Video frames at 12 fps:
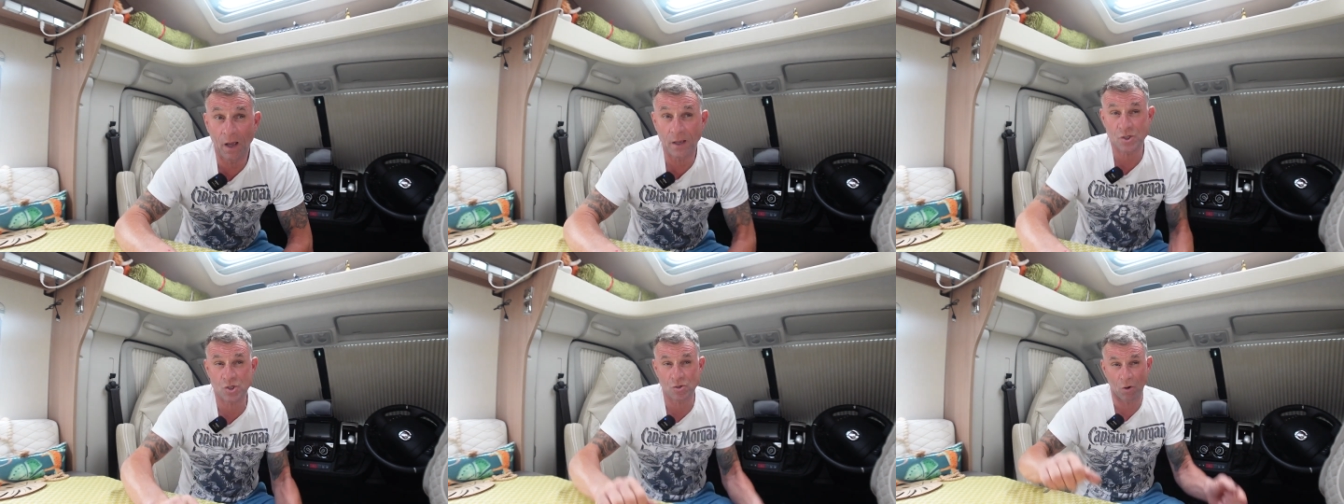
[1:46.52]

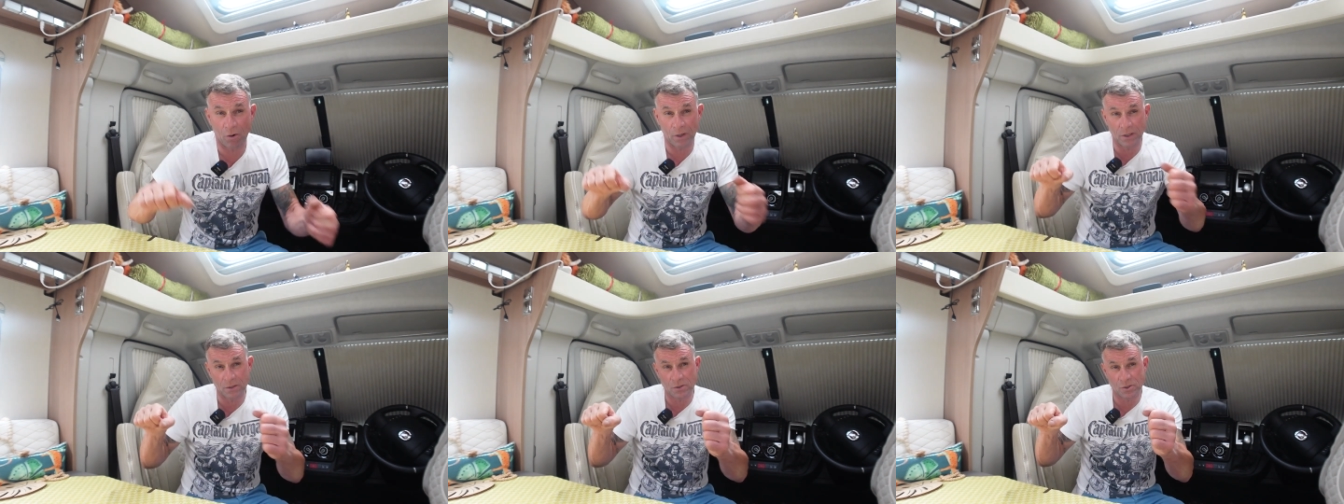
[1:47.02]

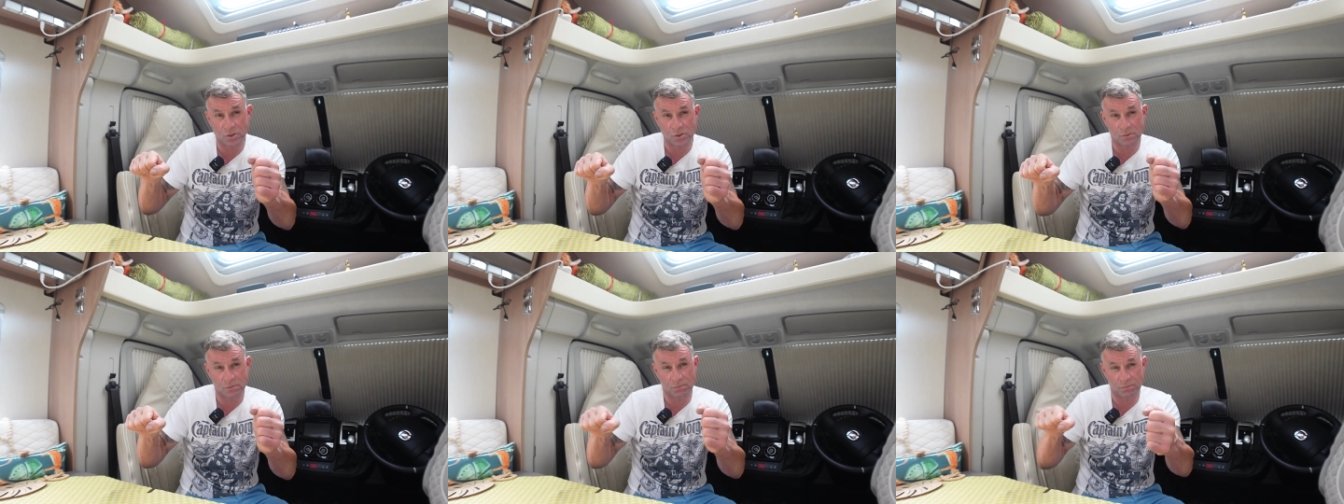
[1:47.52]
started
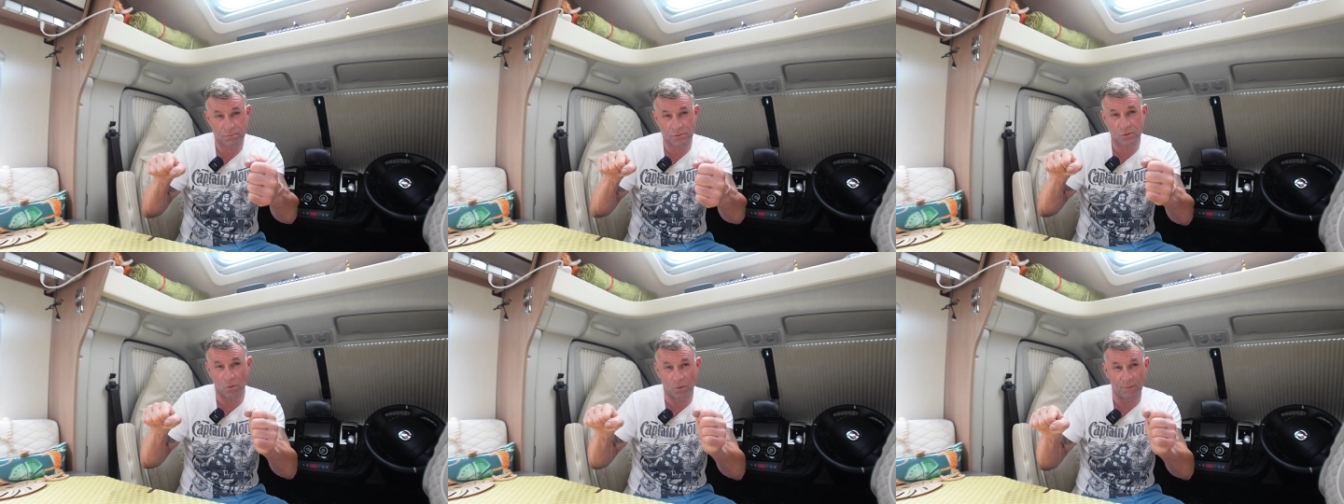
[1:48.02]

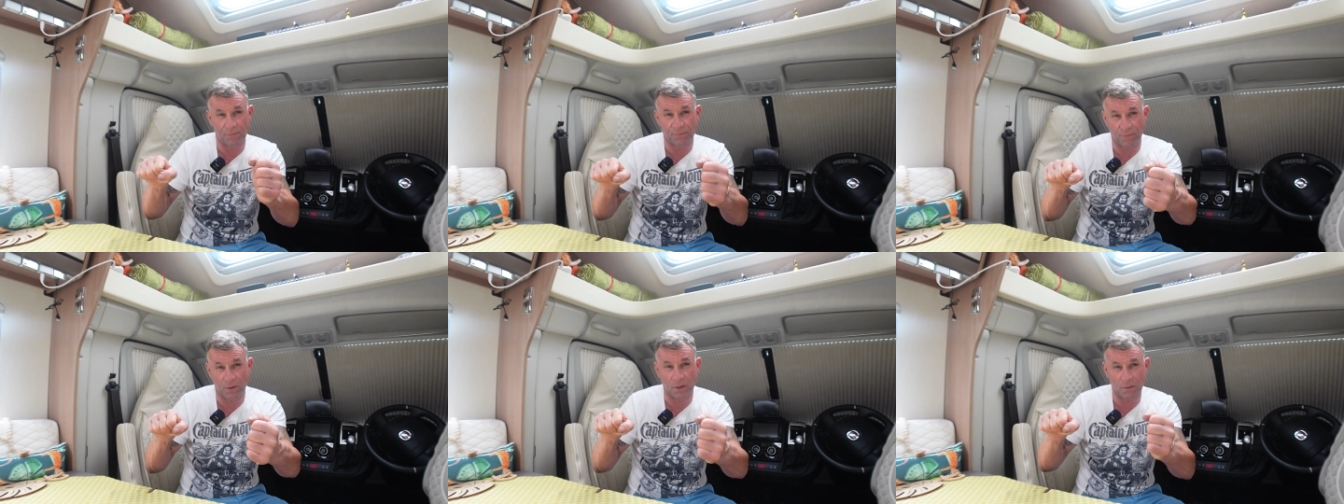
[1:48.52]
sort of
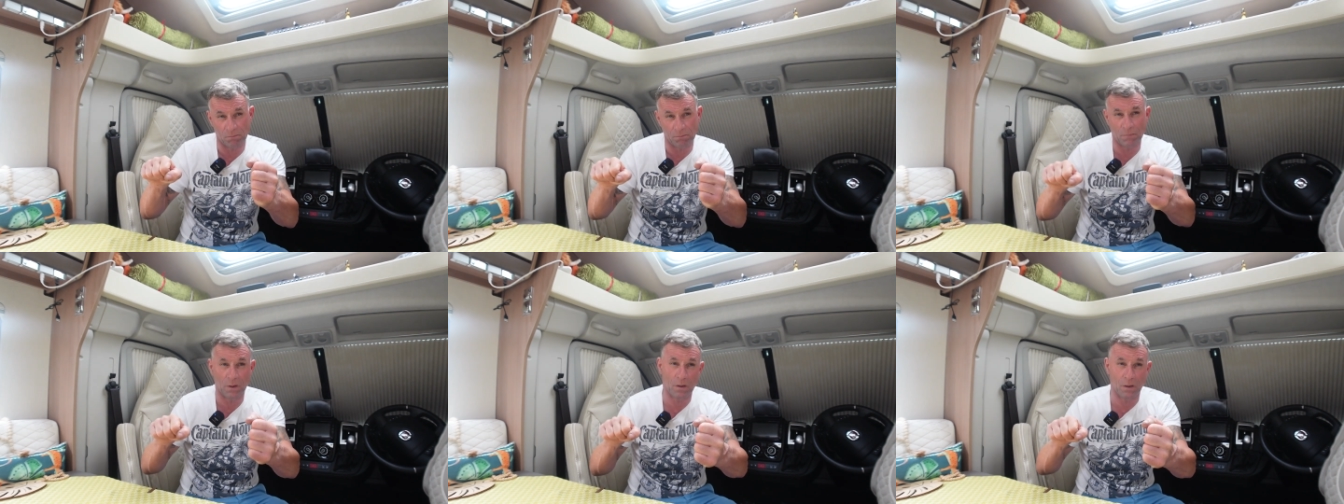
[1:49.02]
like,
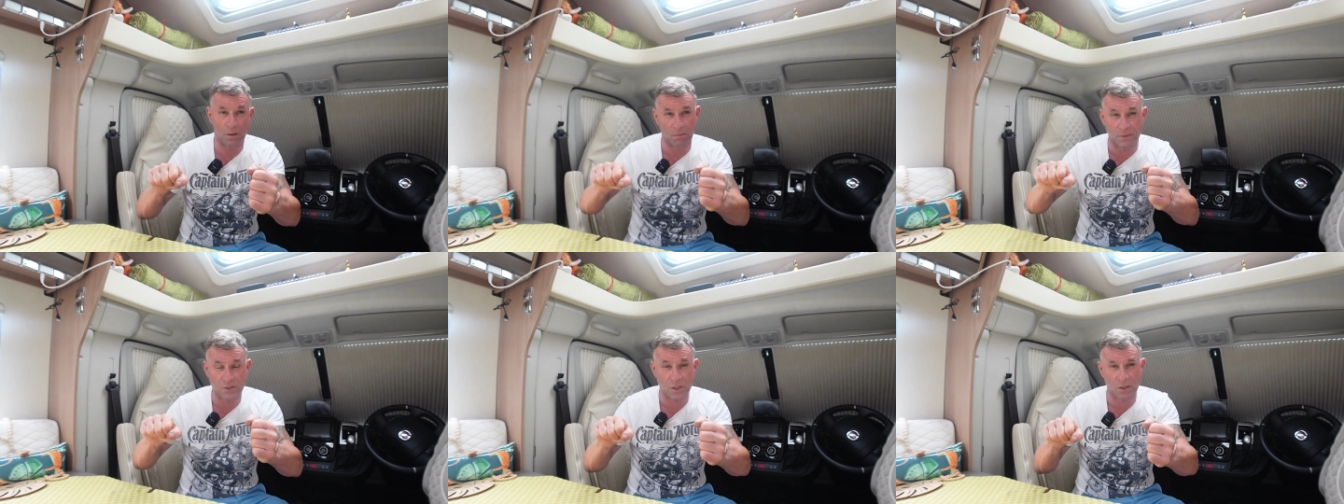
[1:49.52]

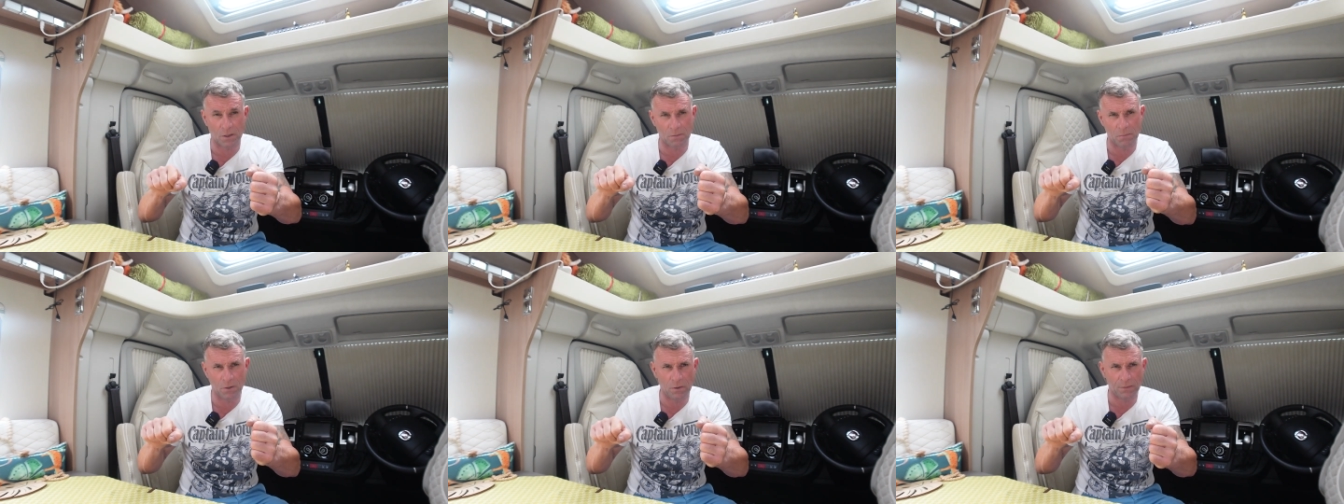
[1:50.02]
is it going to
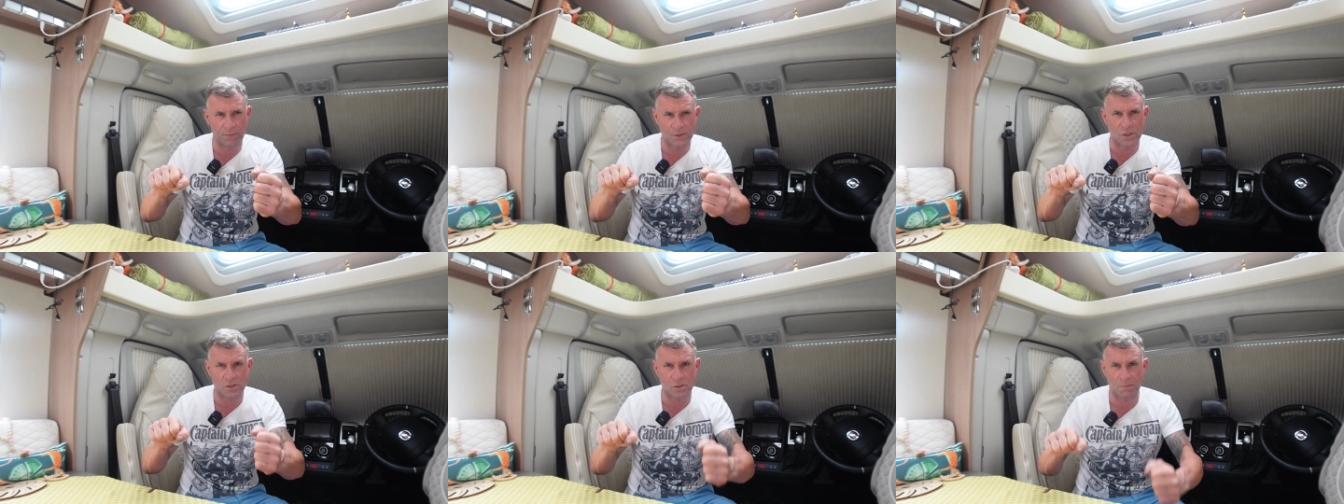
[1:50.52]
move?
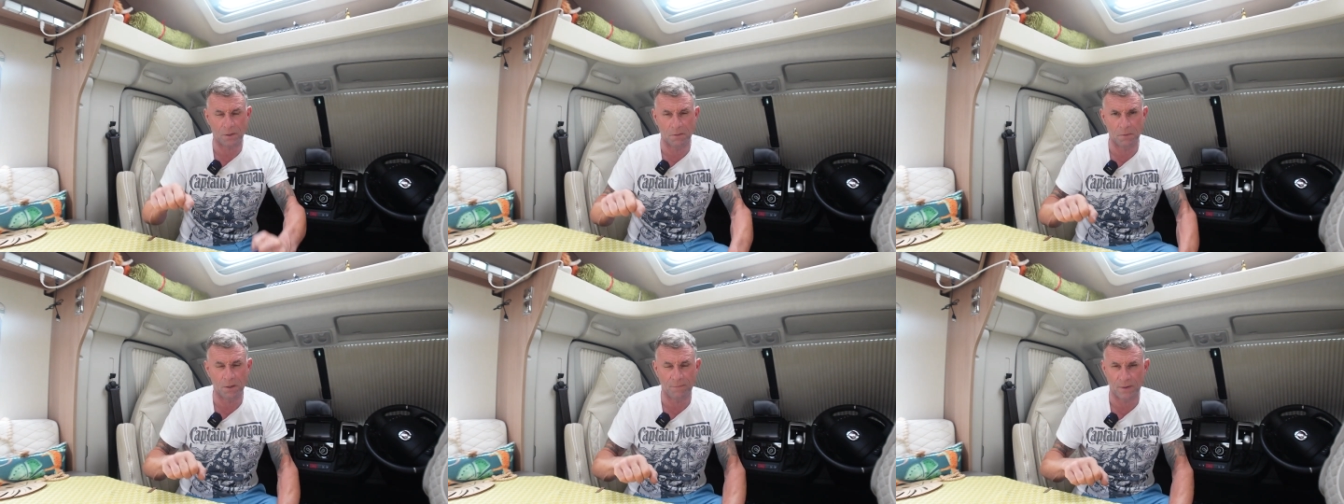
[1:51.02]
Is this never
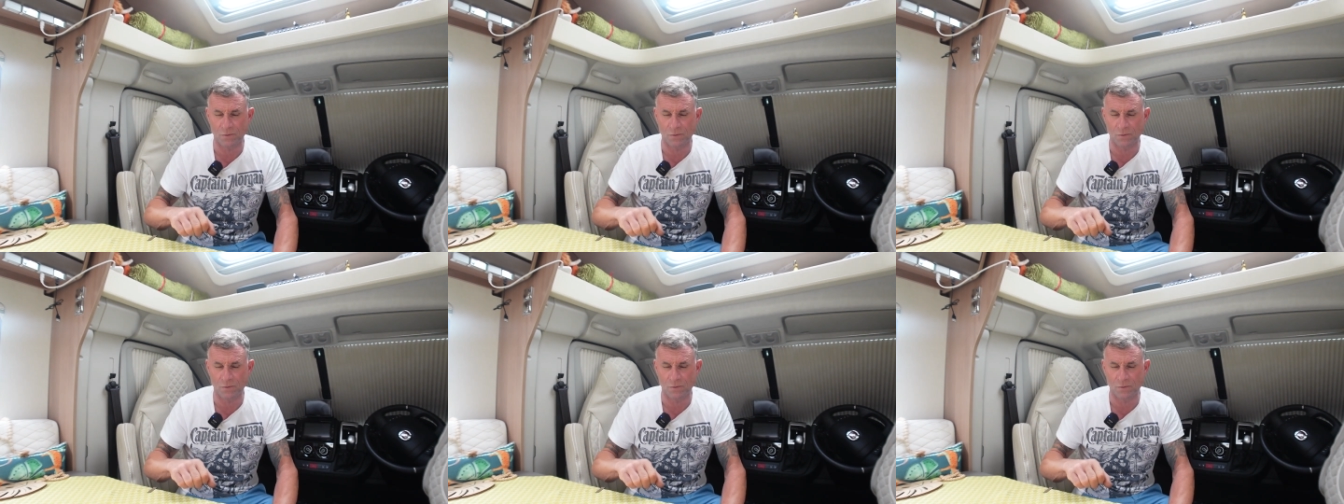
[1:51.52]
going to move?